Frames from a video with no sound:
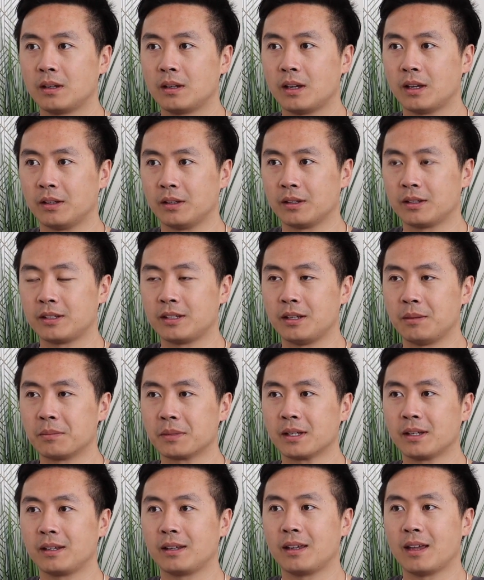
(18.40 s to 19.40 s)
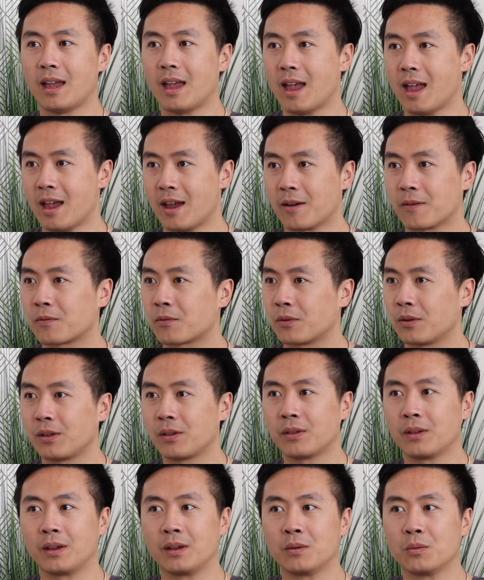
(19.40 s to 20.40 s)
And it seems like
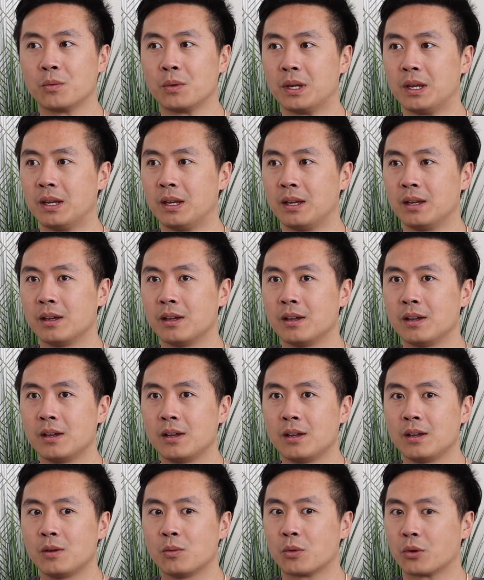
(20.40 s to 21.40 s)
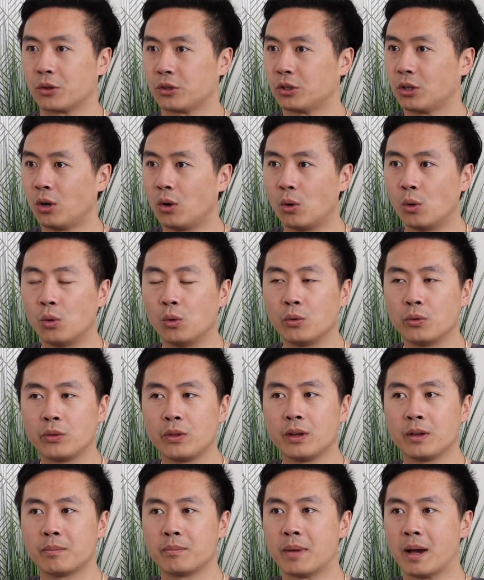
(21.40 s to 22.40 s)
everything we were
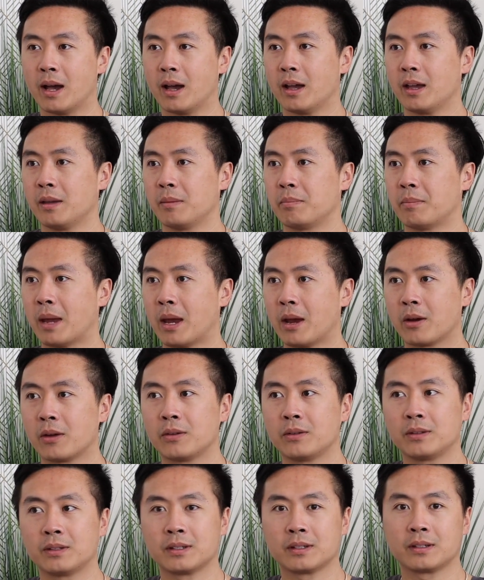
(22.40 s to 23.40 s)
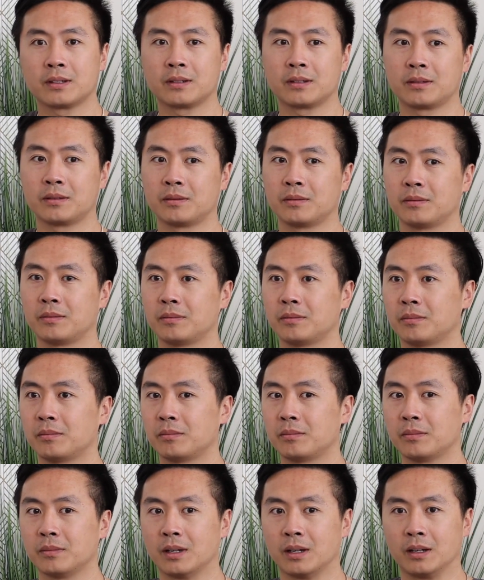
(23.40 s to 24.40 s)
told by parents,
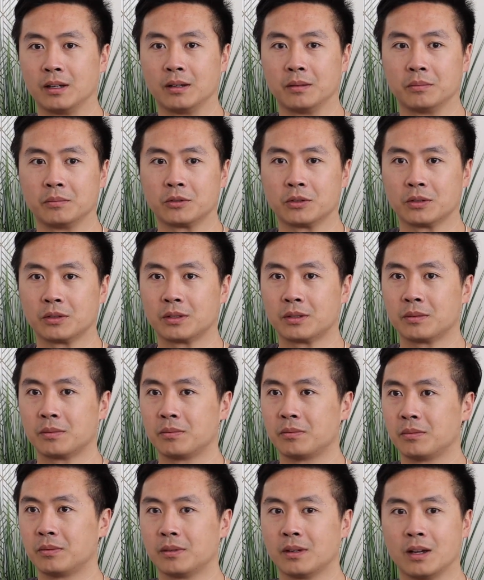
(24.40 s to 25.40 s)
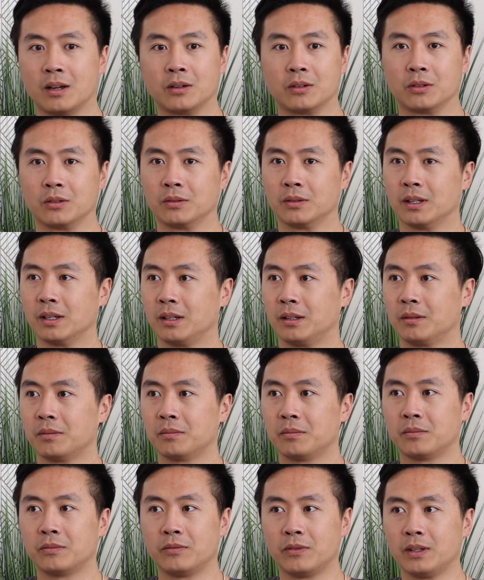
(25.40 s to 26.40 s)
I don't know, like
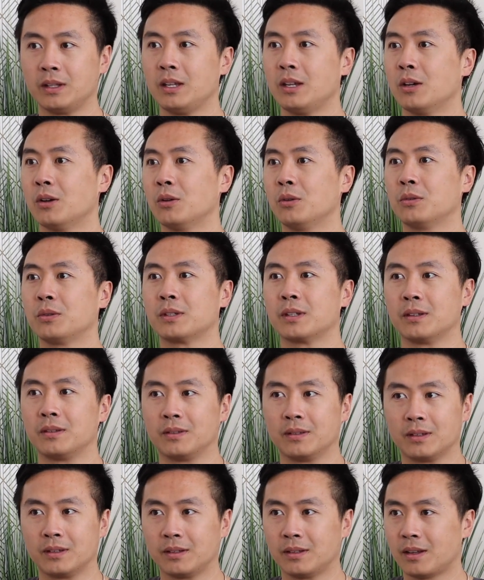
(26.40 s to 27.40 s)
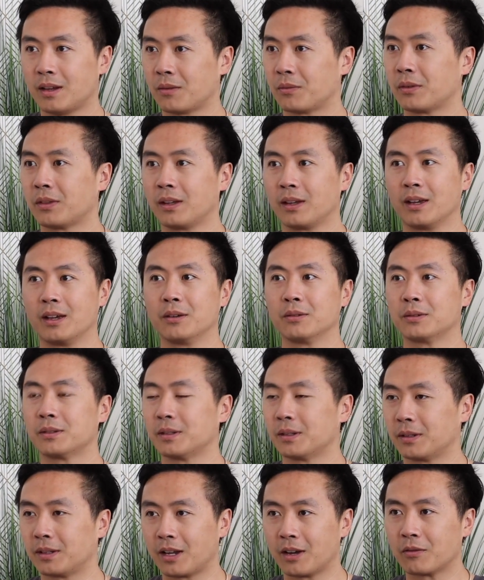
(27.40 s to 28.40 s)
videos and everything else,
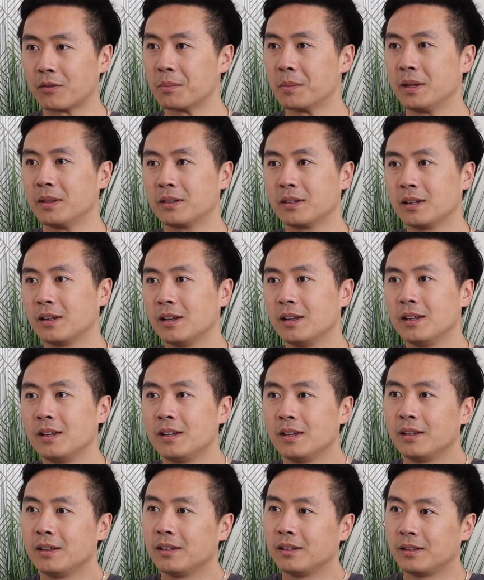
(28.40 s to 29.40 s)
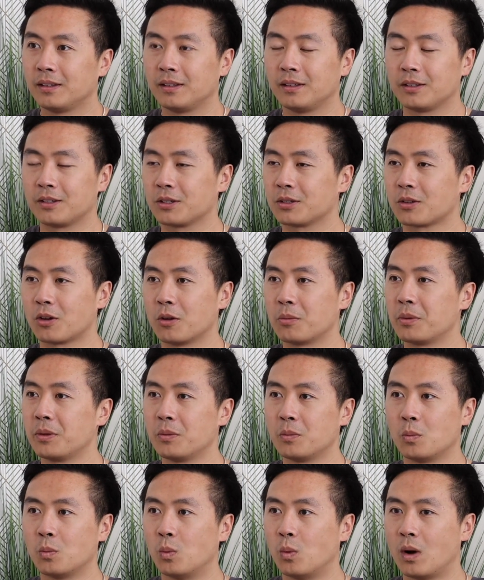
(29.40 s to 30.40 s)
the government, it's just all
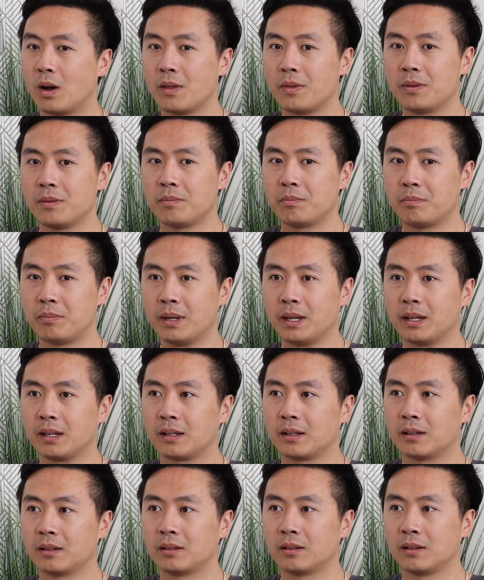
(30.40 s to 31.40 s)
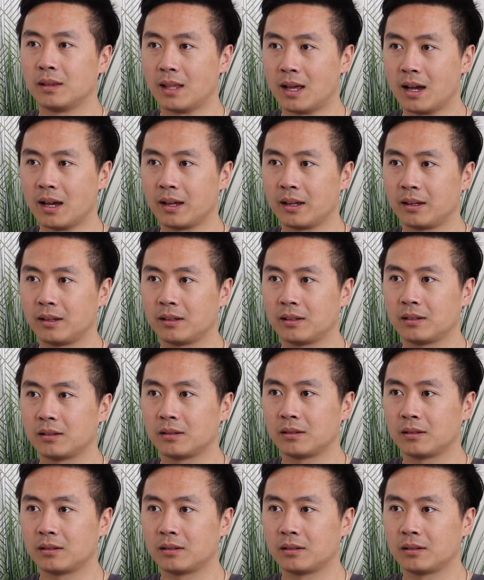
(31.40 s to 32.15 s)
been one big lie.